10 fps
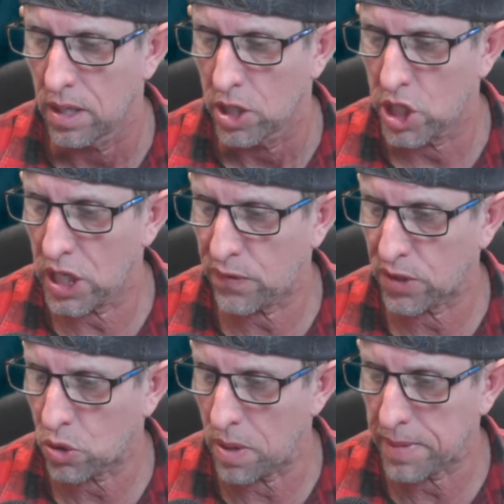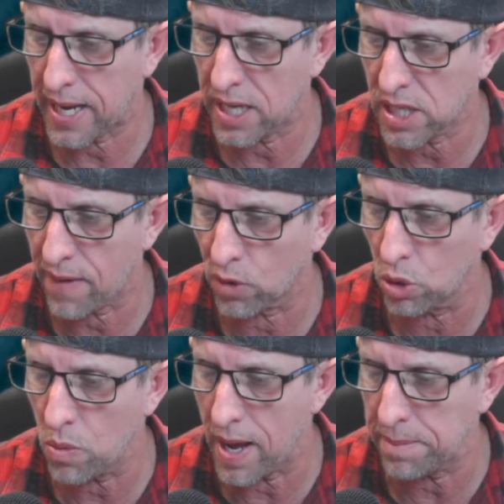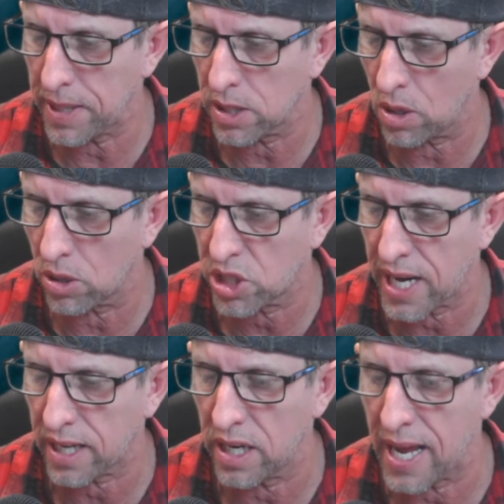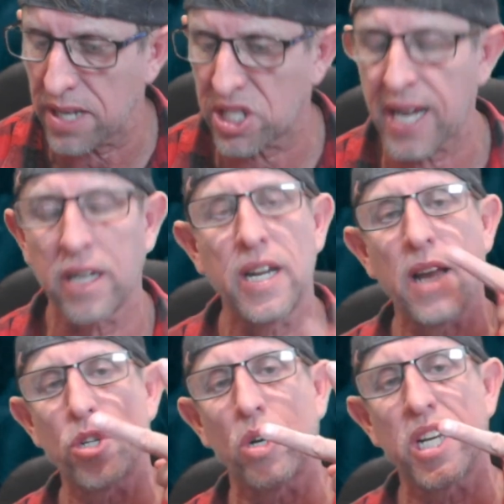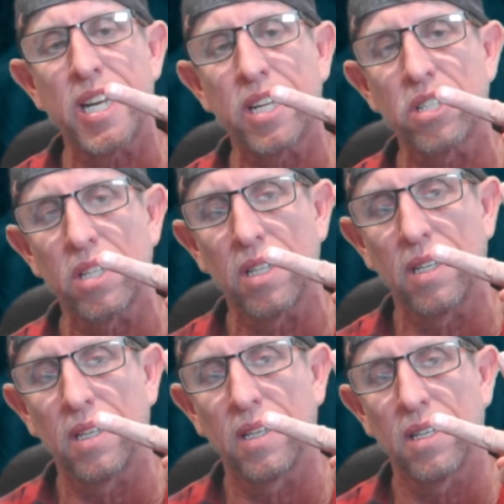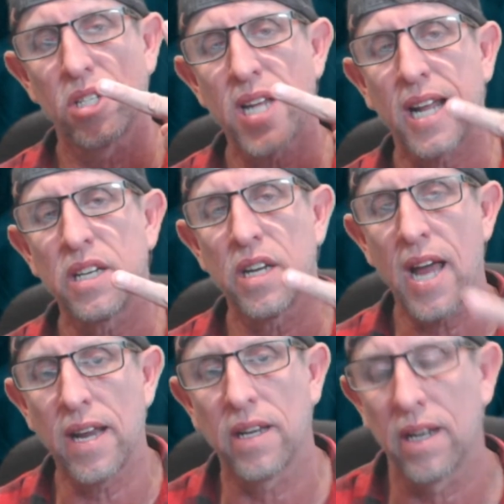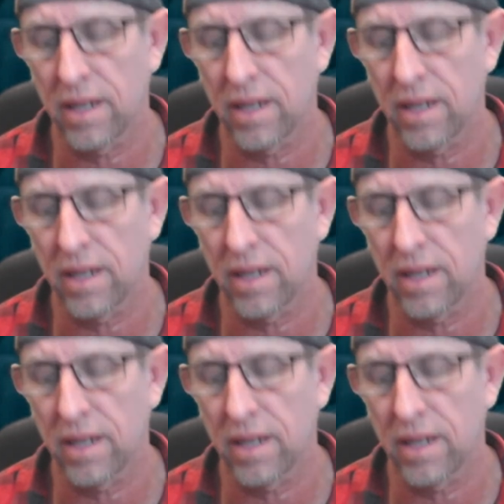Cheers for the stream, Kaz. Have a good one. Big dog, second to none. Second to none, Johnny Diggs. Second to none.